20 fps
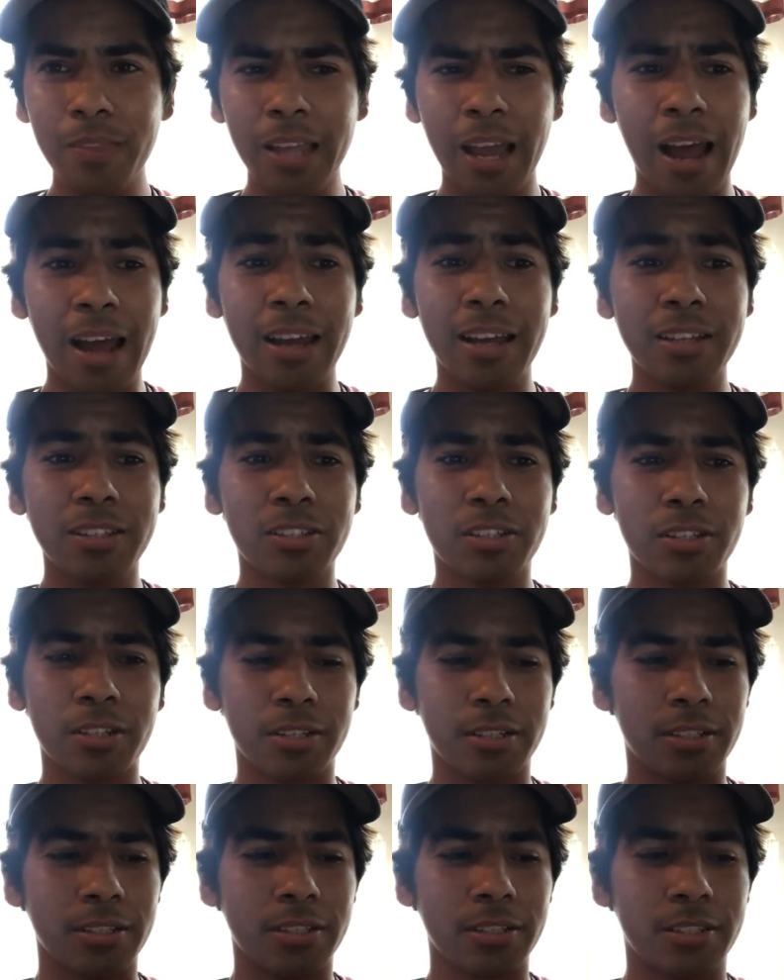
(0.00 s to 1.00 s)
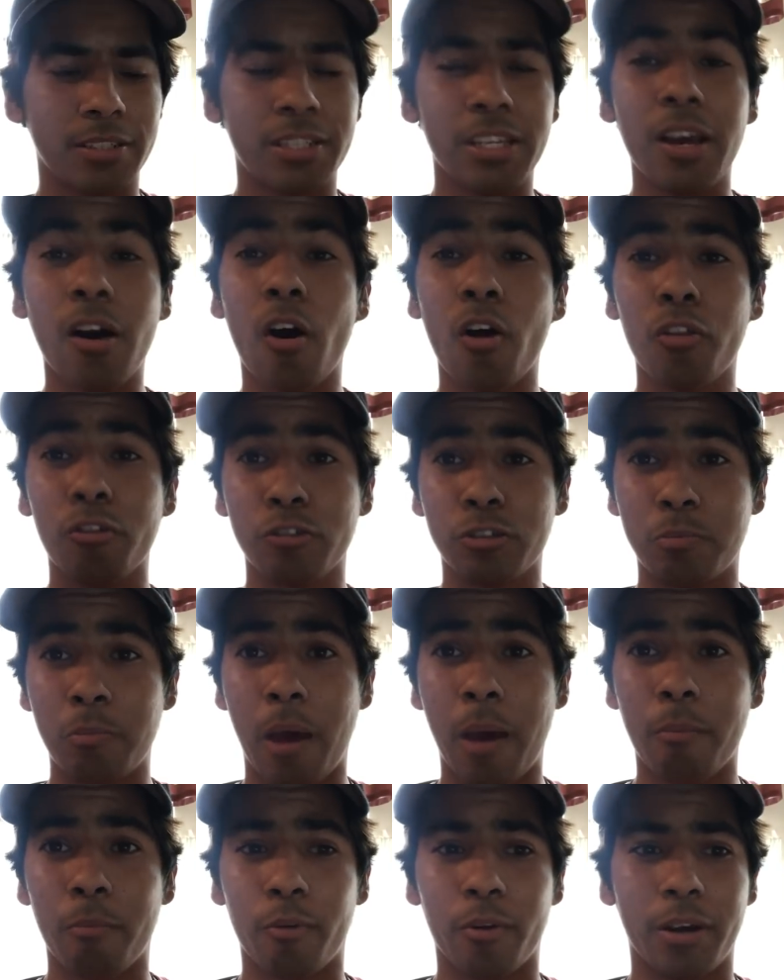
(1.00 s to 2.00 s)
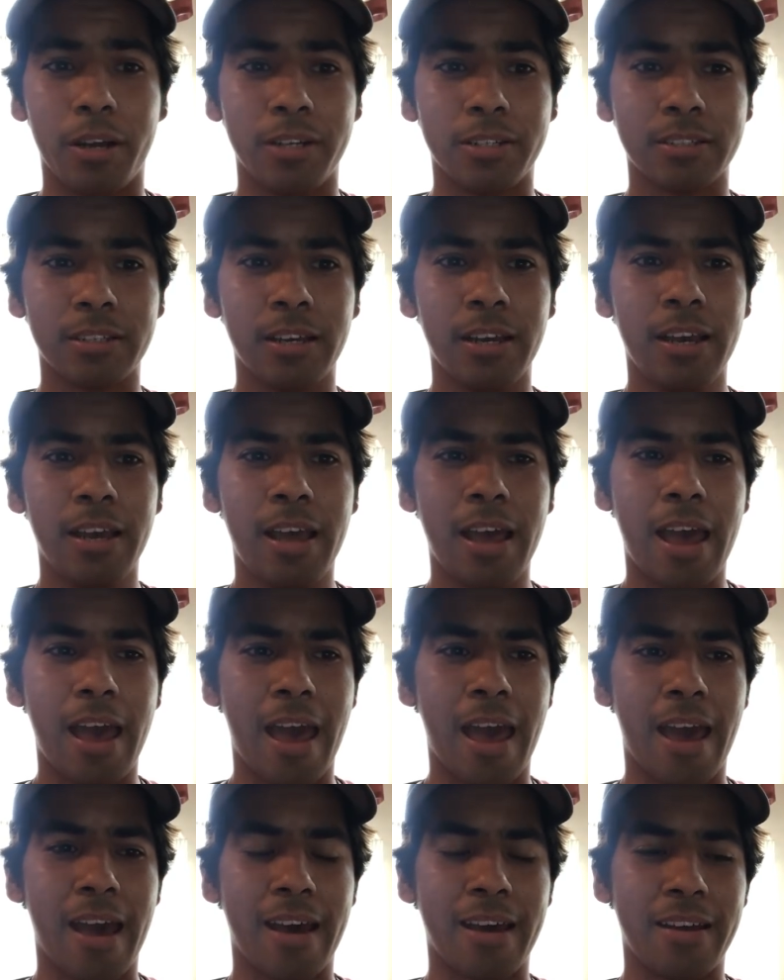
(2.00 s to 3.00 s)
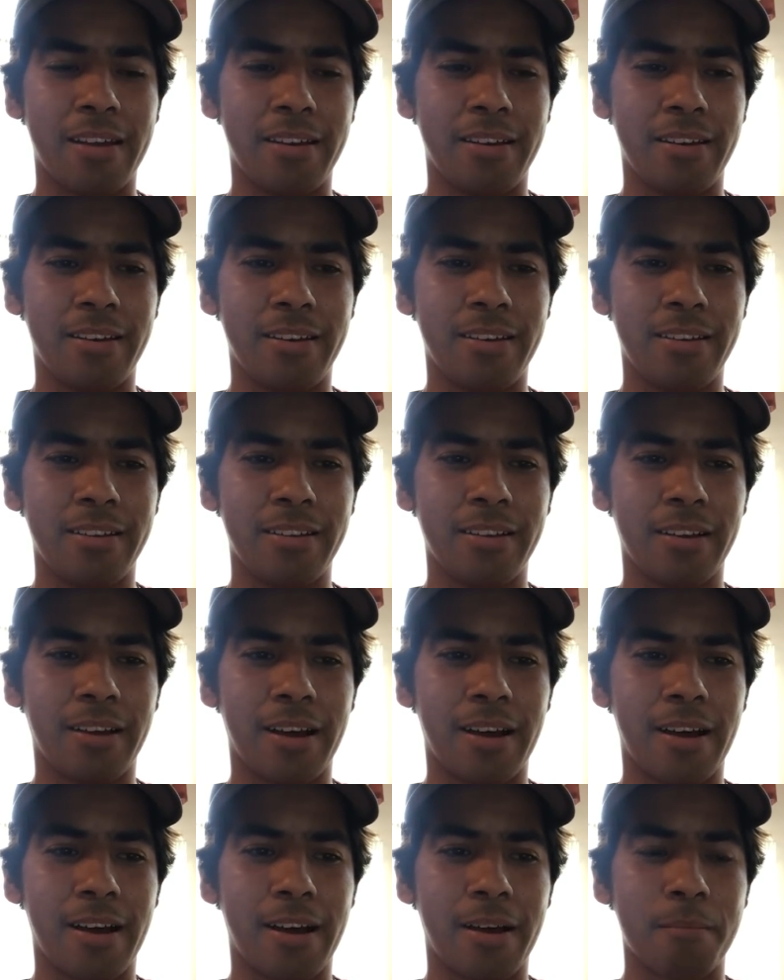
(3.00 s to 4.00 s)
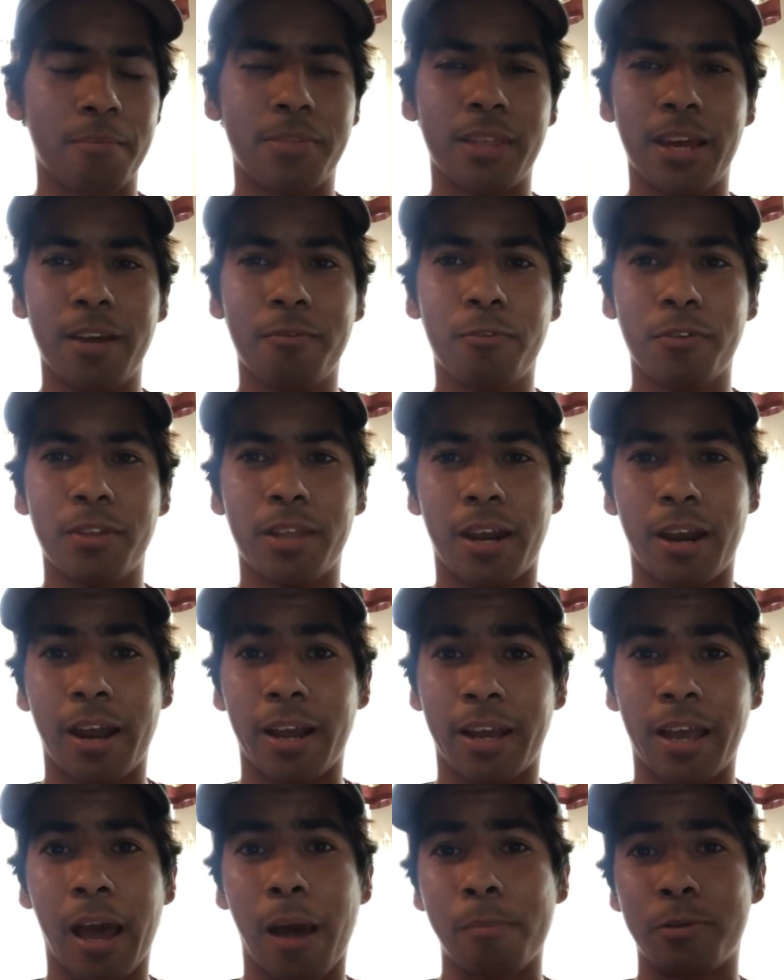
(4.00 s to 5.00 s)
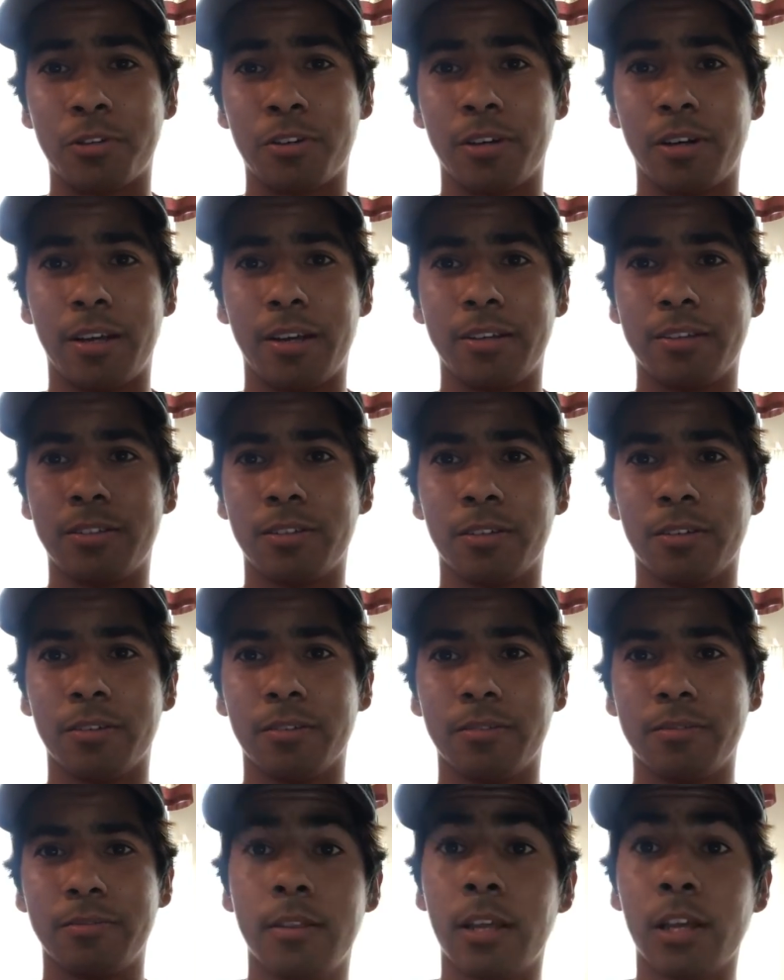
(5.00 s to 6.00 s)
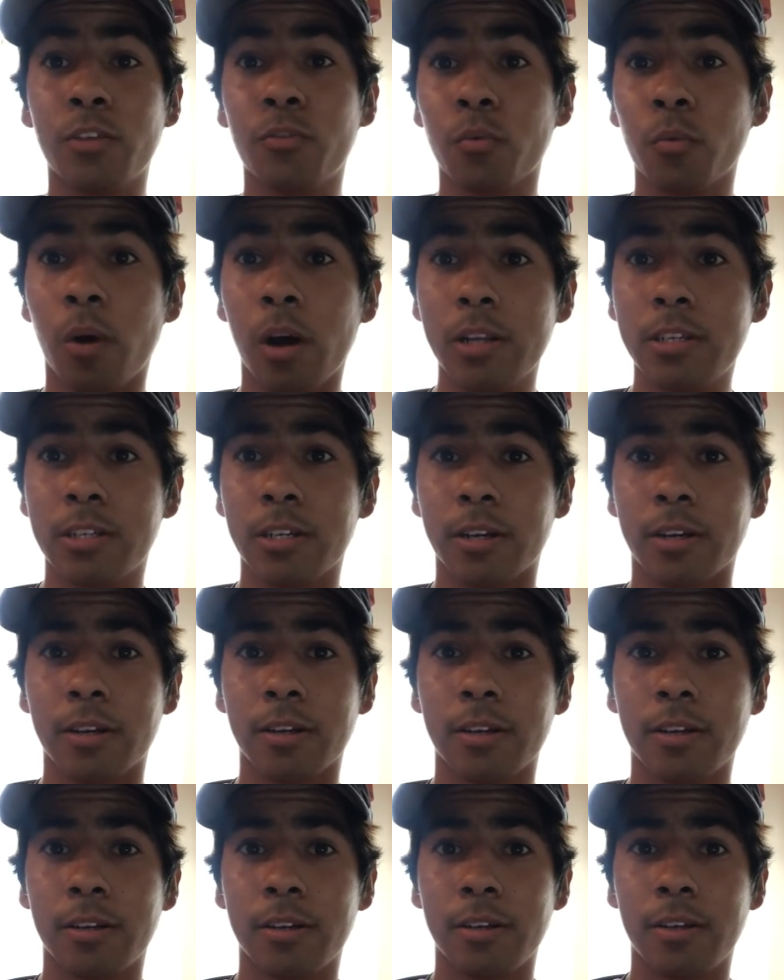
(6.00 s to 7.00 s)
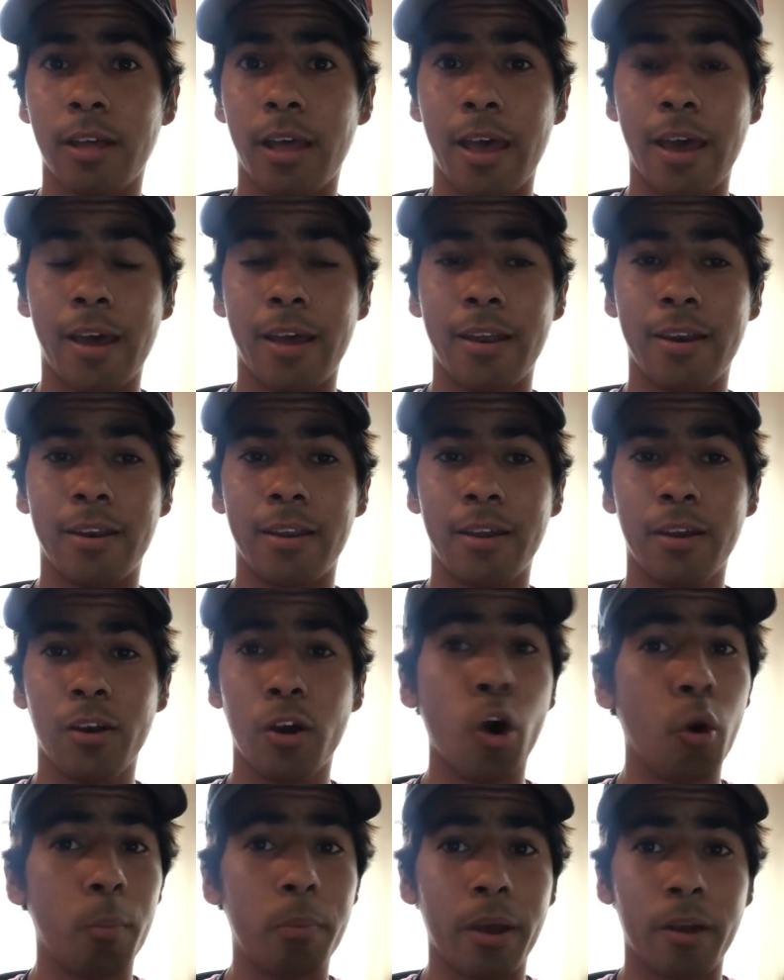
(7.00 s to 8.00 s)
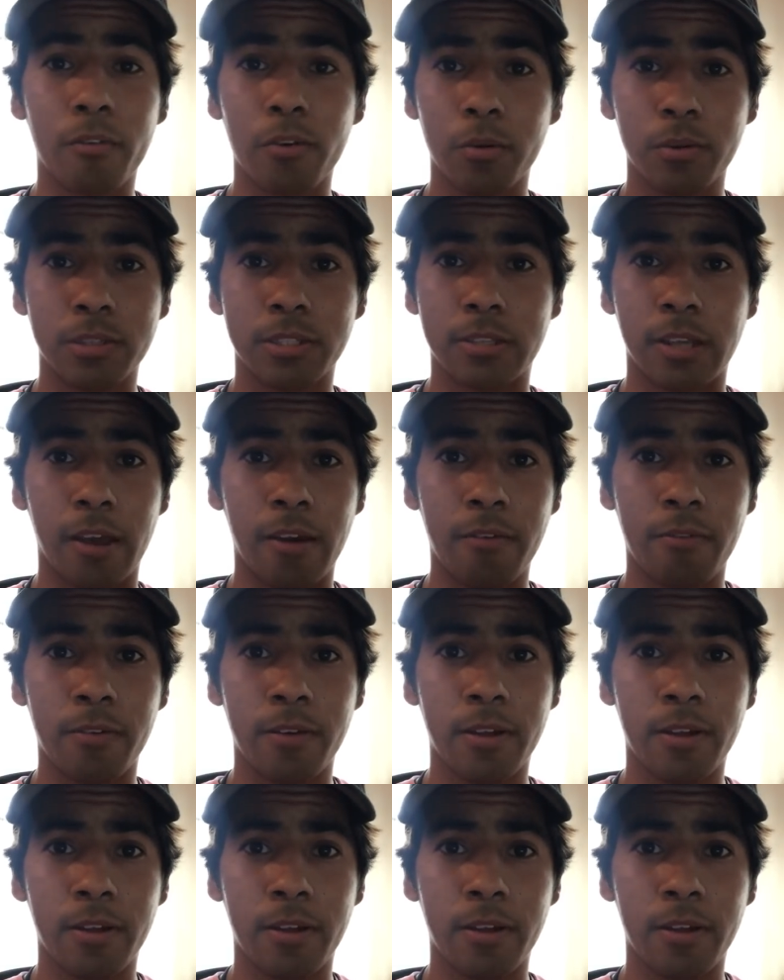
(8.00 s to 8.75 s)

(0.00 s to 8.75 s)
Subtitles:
I get to see all those memories, and I'm thankful that I captured it. So thanks for watching, and hope everyone's safe.